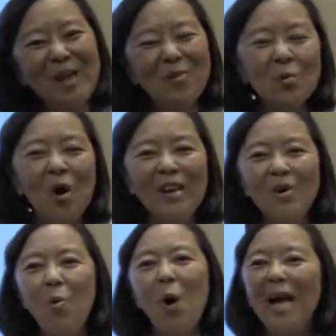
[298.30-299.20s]
they would want
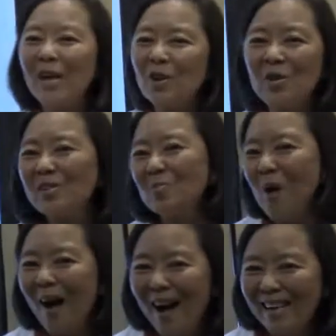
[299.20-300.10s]
a quieter
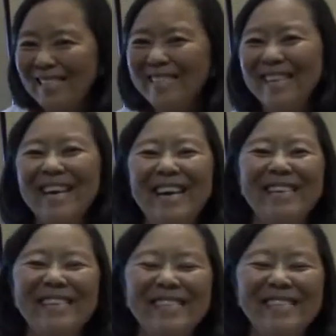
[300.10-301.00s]
spot
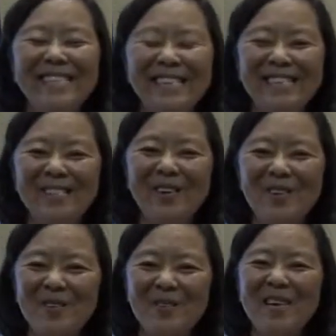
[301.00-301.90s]
and
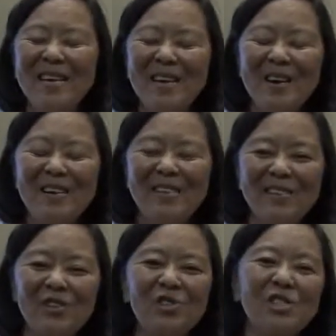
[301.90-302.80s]
so
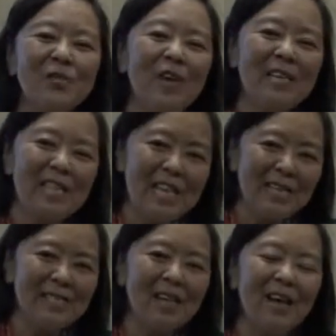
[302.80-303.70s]
there's just fun
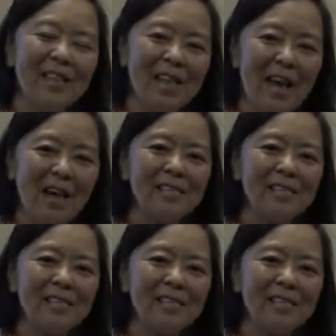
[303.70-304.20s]
things like that